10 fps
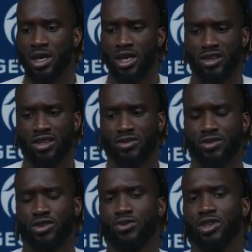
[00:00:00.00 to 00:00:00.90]

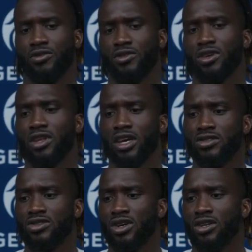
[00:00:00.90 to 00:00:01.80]
it's really feeling like
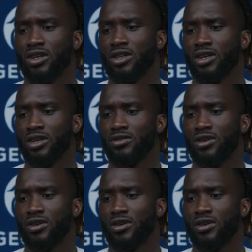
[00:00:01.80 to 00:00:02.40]
it's starting to click.